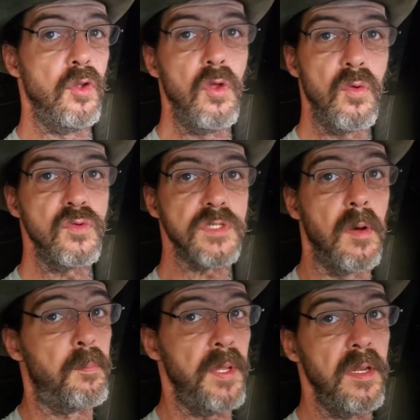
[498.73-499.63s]
news,
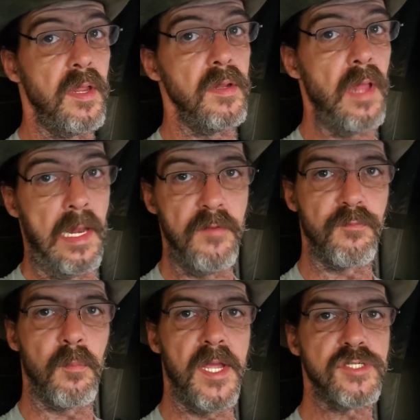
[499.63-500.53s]
opinion, and
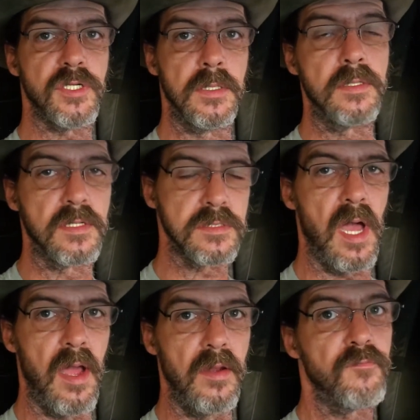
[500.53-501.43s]
information
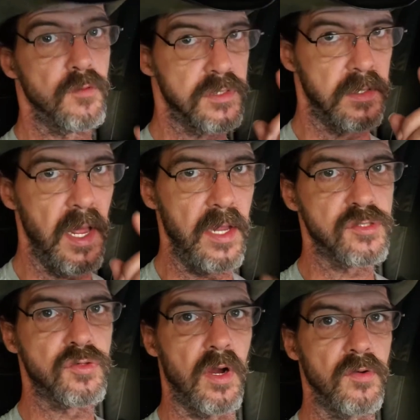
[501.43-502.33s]
designed for today's
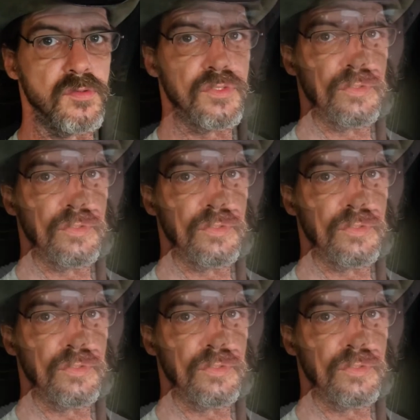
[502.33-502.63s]
truckers.